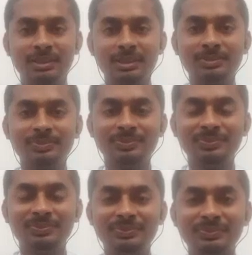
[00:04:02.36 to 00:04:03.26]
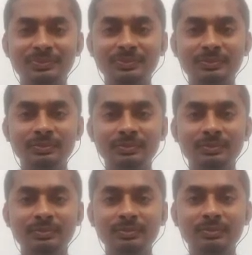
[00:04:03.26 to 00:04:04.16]
can you please share with us
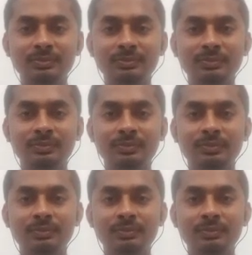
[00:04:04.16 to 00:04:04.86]
uh, so